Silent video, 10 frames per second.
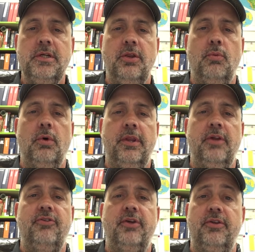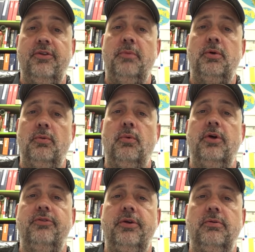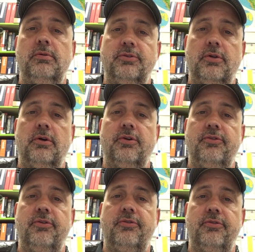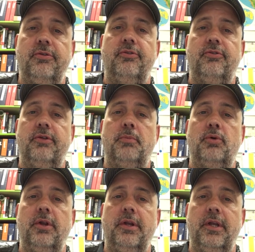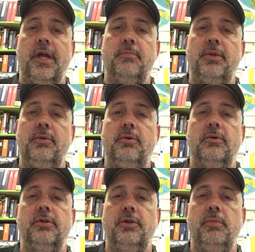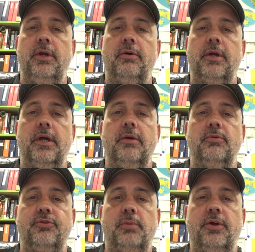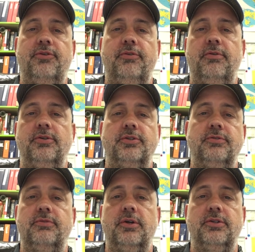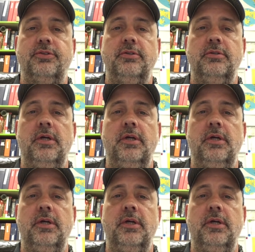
The one that said separate was equal, as long as it's separate and kept equal, it'd be okay, was Plessy versus Ferguson.